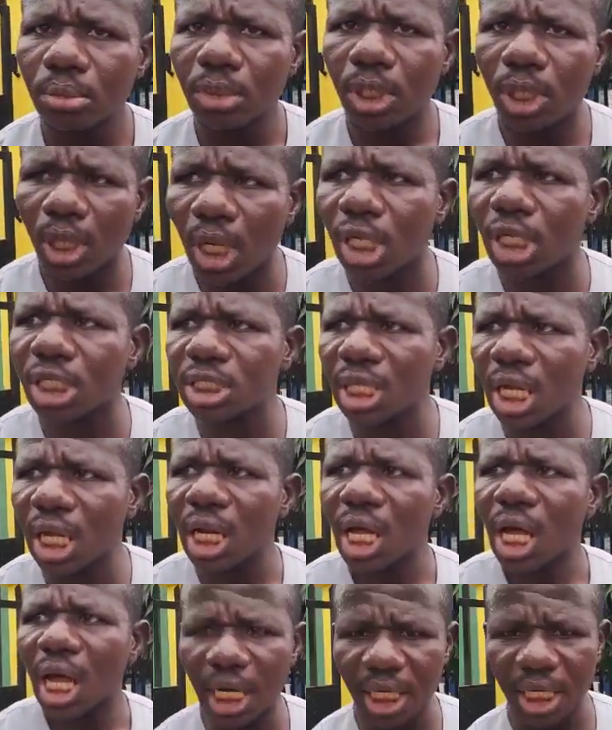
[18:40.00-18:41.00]
You
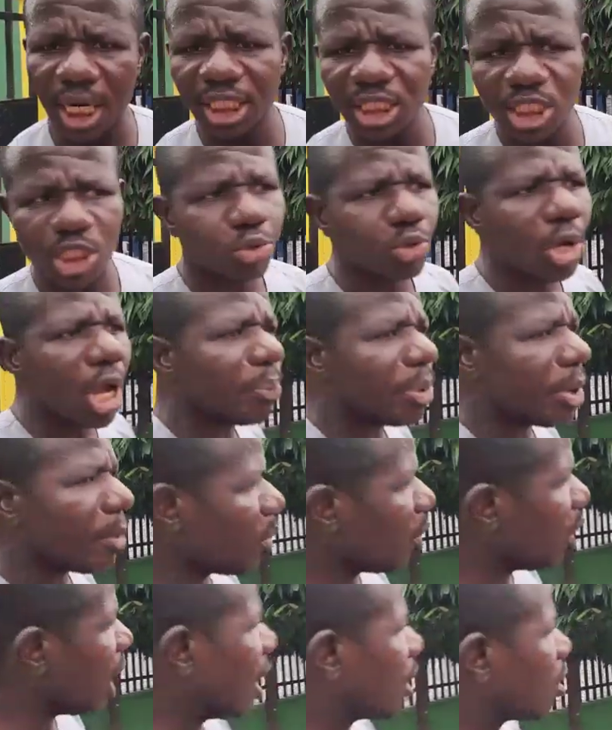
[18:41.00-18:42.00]
understand? And that is why
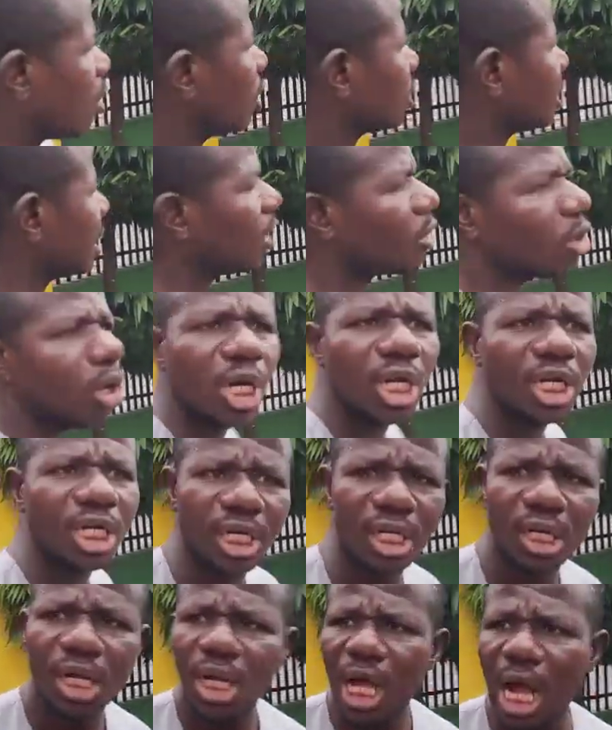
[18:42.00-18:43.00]
people like us are not
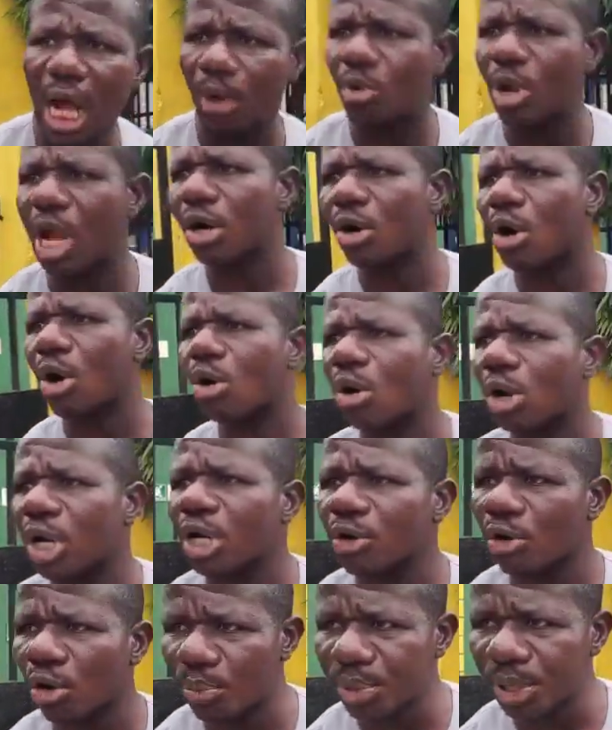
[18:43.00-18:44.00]
ready, and we are not
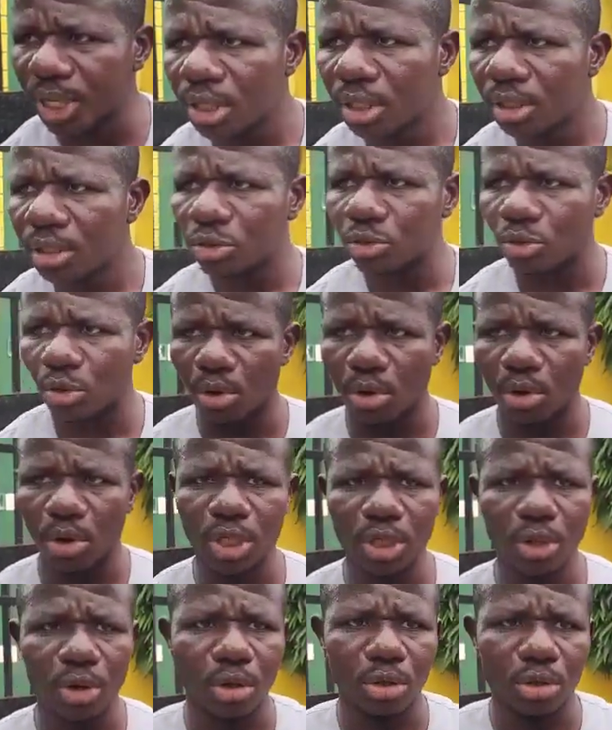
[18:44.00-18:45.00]
calling Obi to,
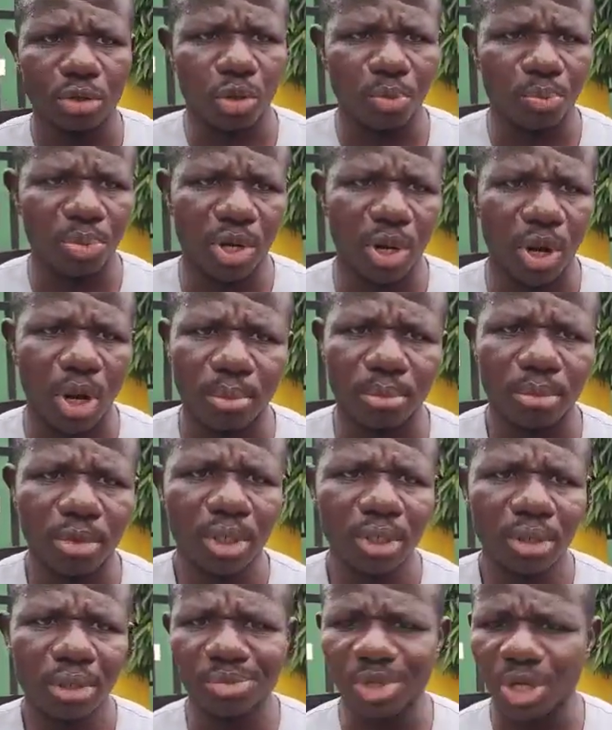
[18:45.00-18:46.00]
you know, to become,
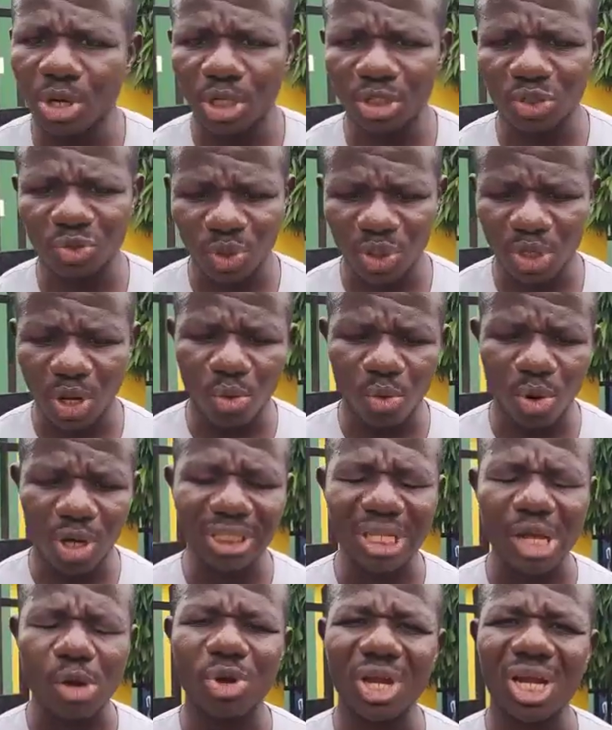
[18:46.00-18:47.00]
because we don't
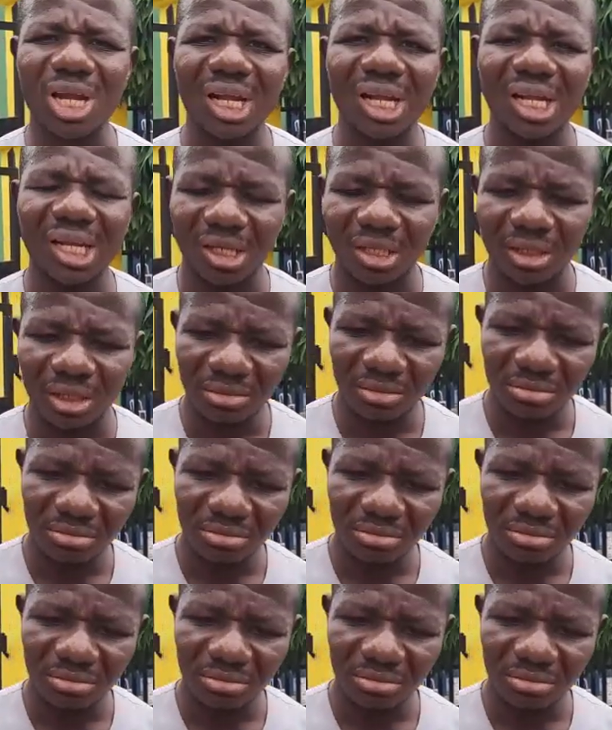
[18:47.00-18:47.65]
want a weak link.